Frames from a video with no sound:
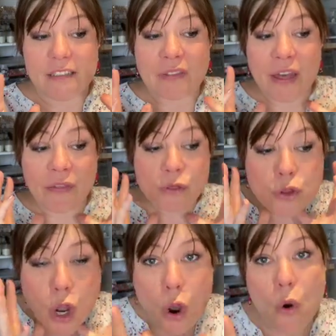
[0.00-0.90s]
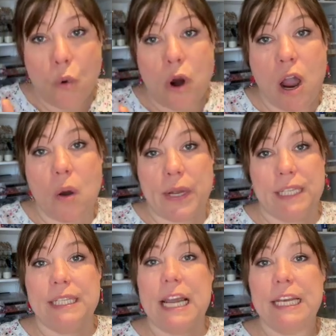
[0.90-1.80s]
that know how
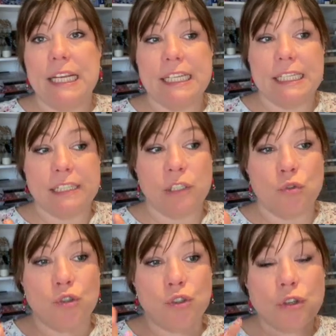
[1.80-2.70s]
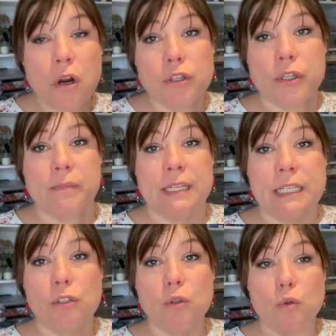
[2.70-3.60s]
exciting it is to start
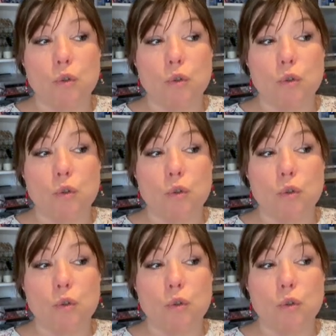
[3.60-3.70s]
something new,